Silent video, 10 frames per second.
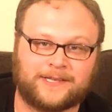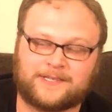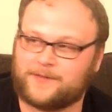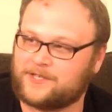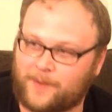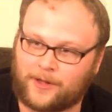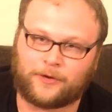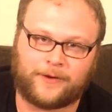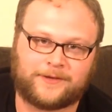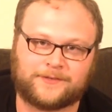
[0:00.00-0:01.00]
Again, some of the
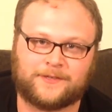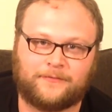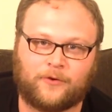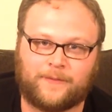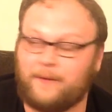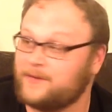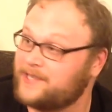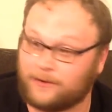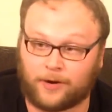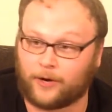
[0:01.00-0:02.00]
smaller creatures in the format,
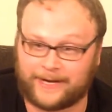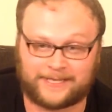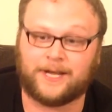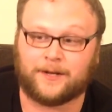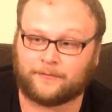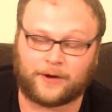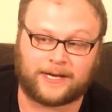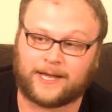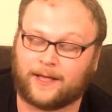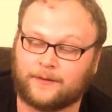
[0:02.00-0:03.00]
which there are a ton of
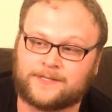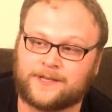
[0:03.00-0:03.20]
right now.